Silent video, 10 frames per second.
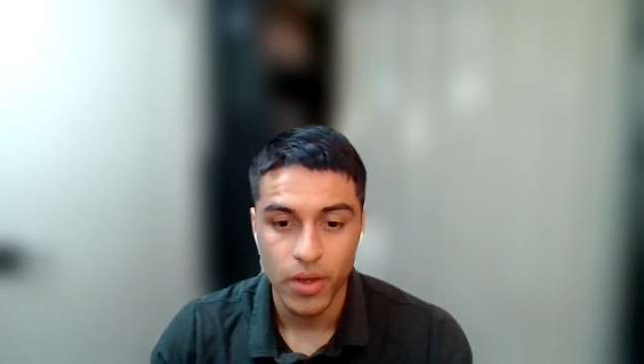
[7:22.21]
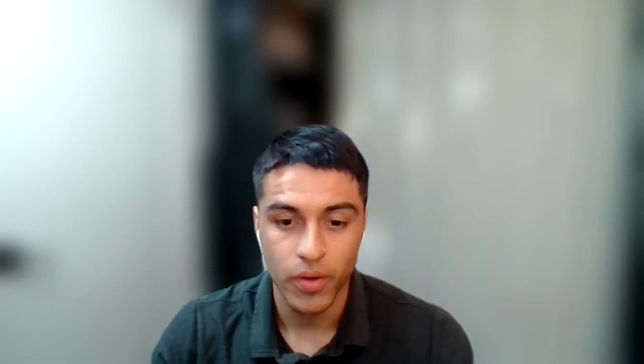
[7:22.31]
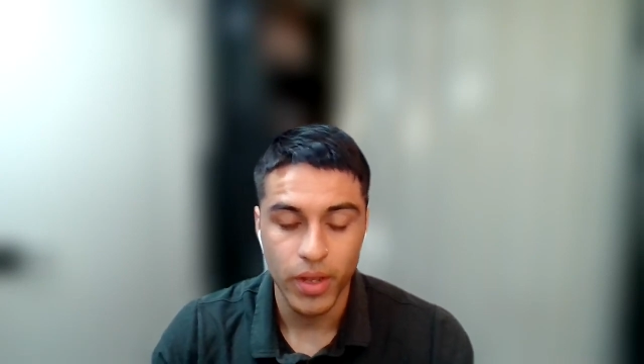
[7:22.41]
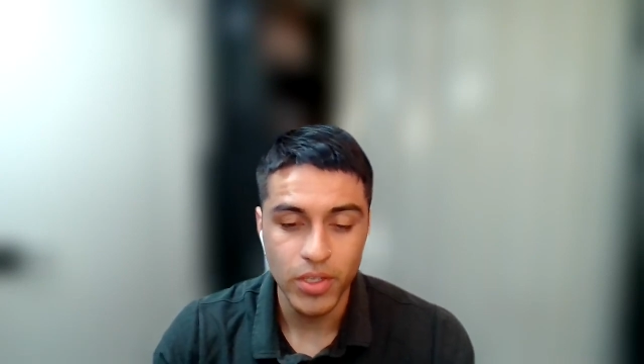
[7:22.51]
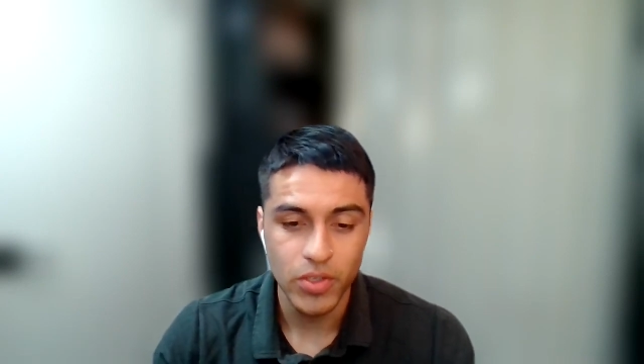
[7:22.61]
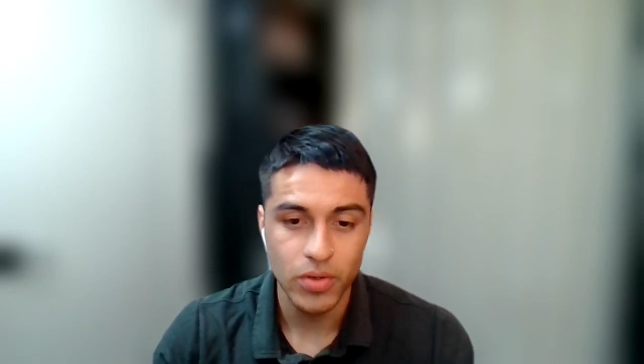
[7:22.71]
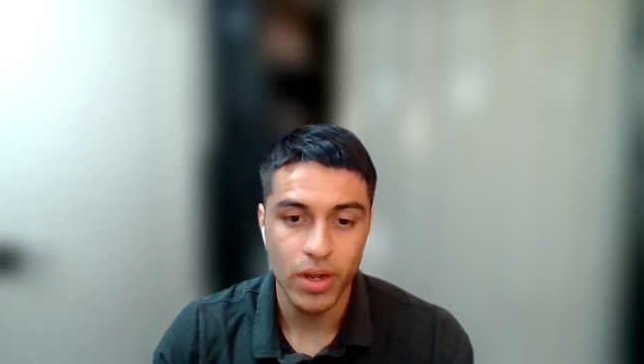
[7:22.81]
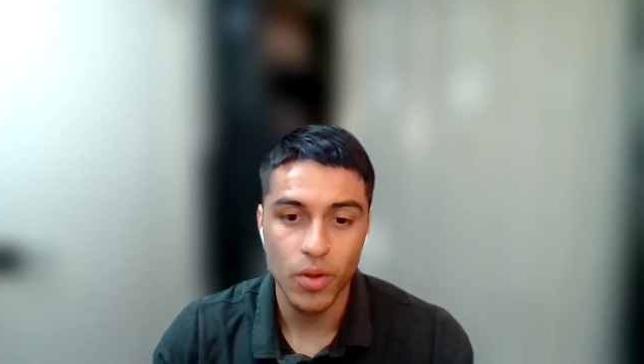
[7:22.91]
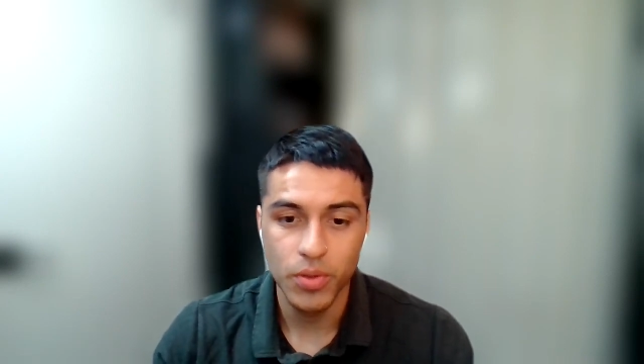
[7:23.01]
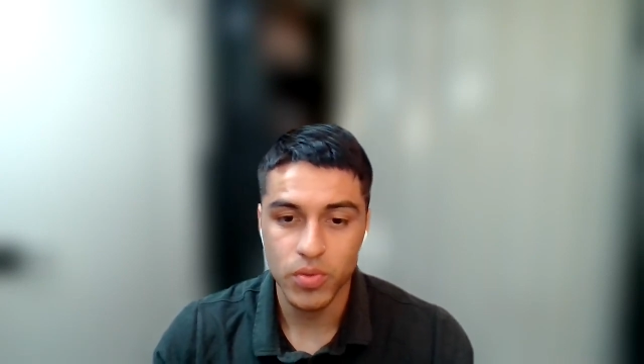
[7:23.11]
Okay, so
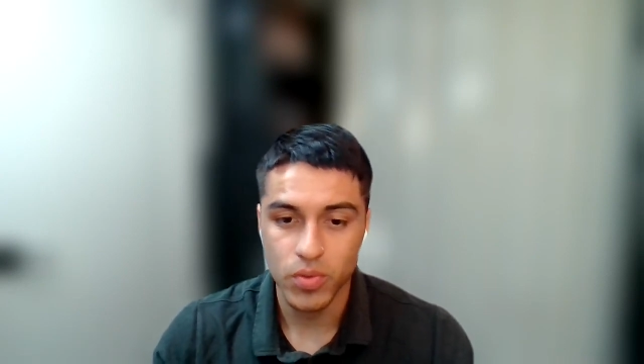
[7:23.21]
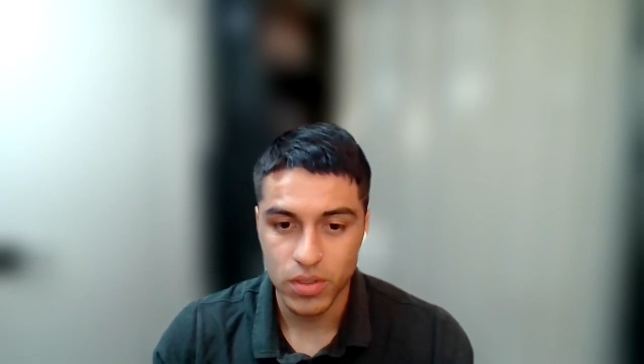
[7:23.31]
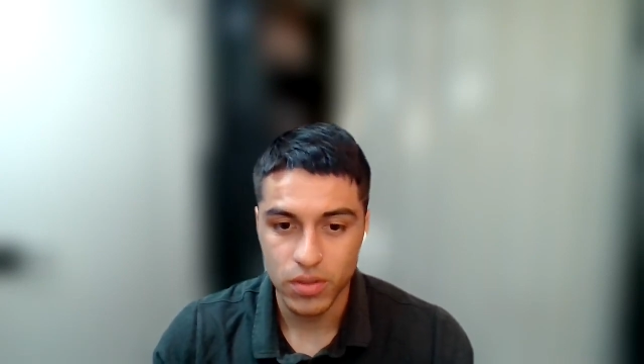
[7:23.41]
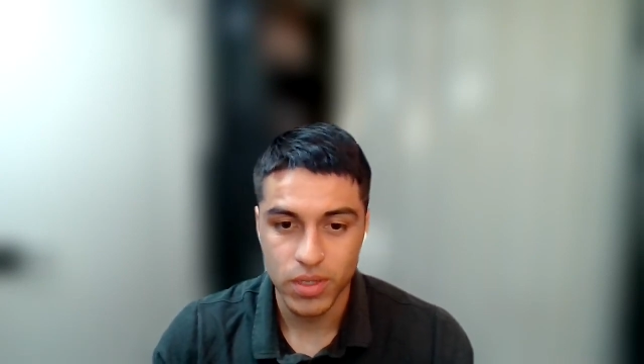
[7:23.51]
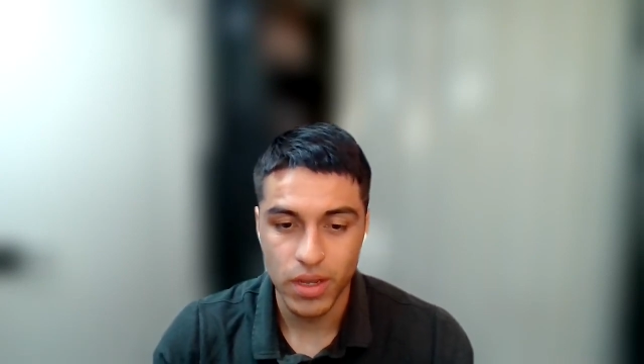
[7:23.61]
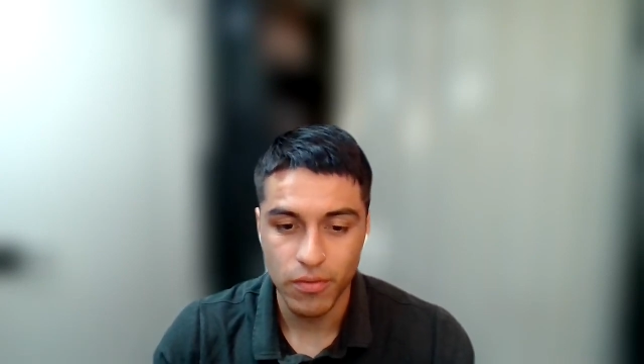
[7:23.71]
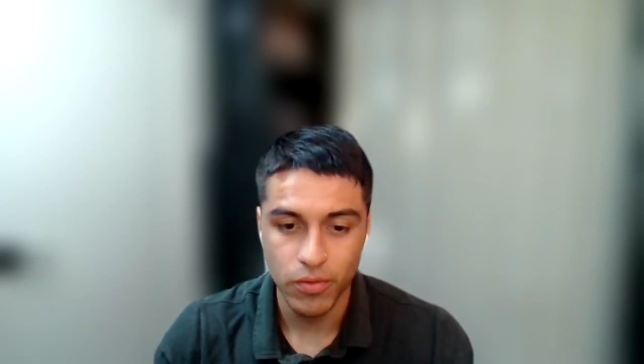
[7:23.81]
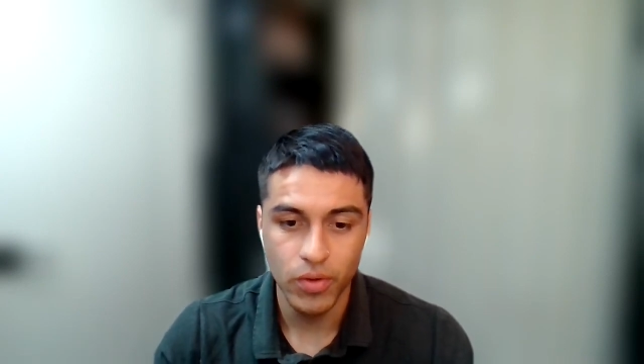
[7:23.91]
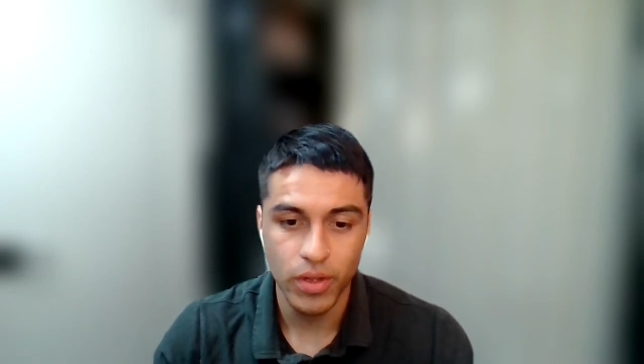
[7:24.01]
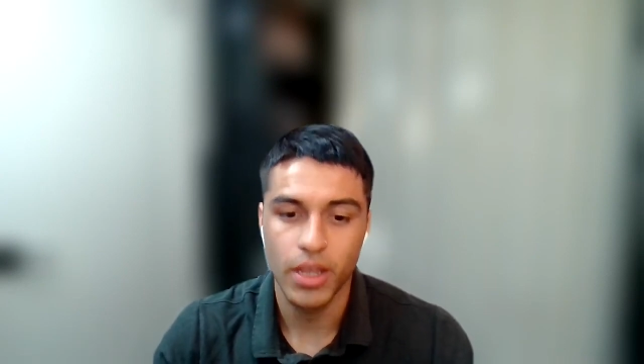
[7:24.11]
I hope this was
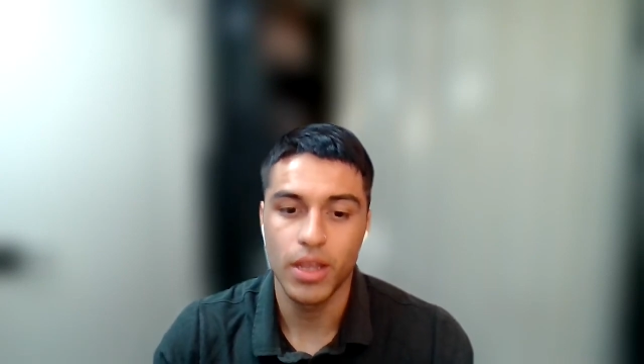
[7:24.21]
insightful,